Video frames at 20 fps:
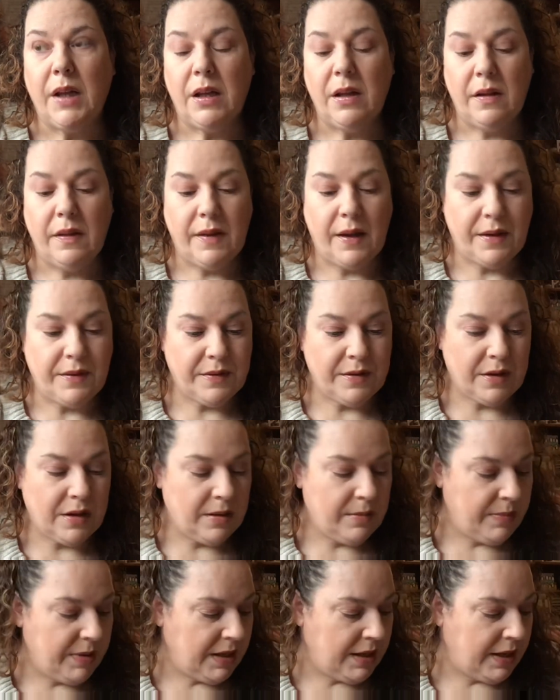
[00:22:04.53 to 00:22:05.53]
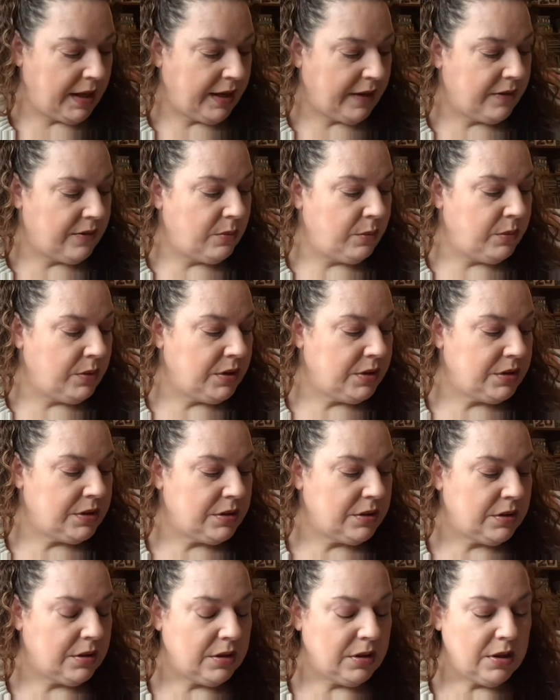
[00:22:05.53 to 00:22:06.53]
that's going to be next, which
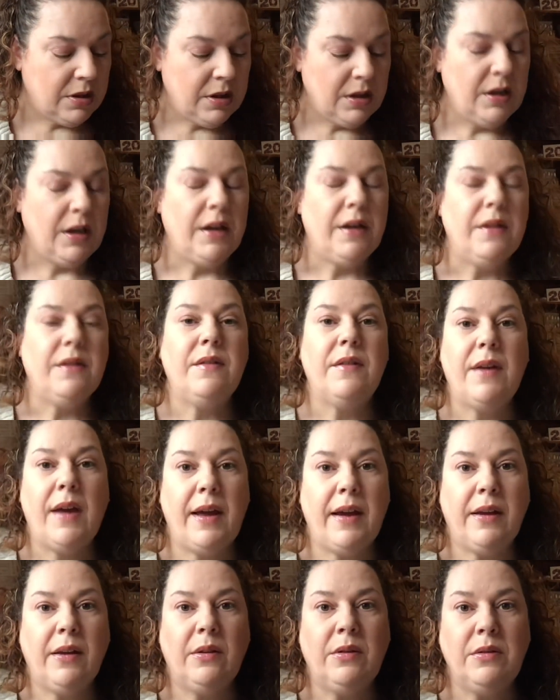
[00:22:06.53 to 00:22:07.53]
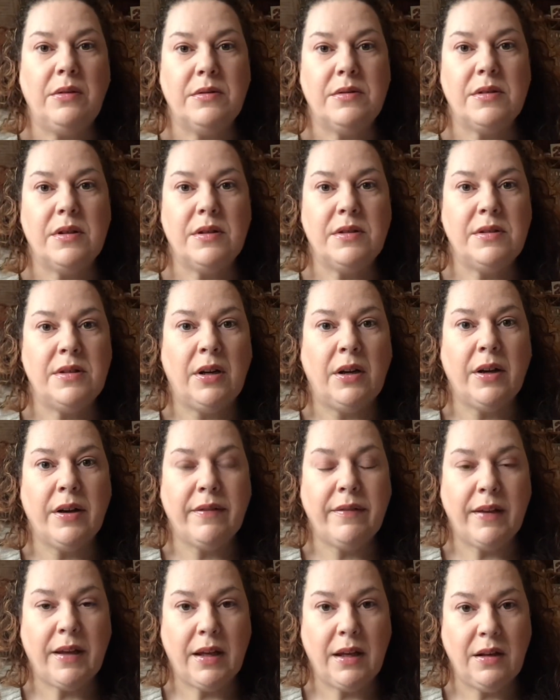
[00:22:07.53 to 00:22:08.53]
entails
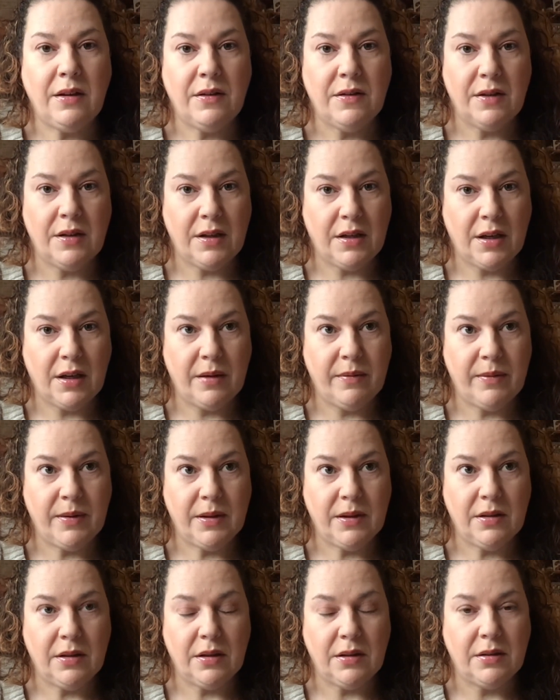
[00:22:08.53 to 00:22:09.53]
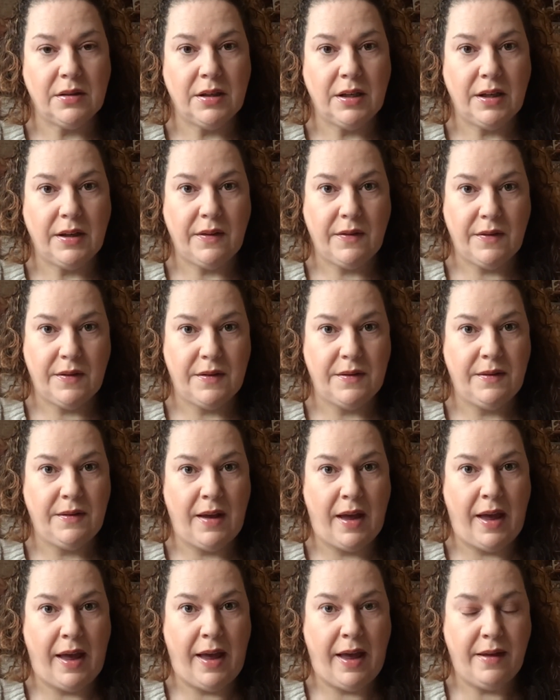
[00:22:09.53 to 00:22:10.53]
diving into the cupboard underneath the
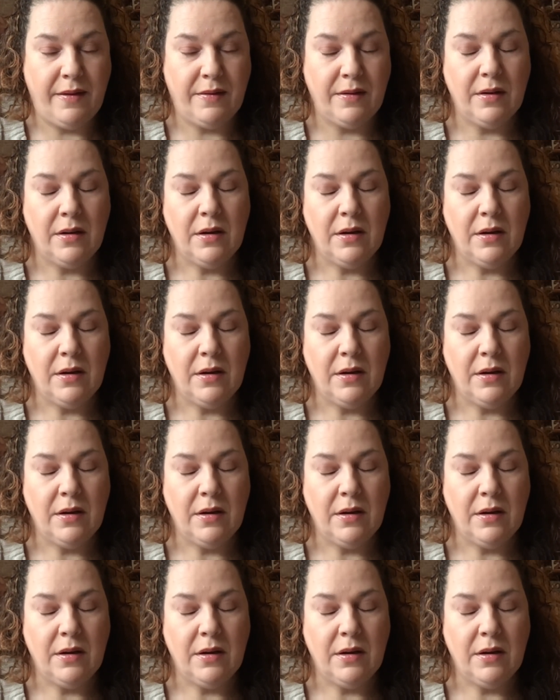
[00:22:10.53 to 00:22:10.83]
stairs,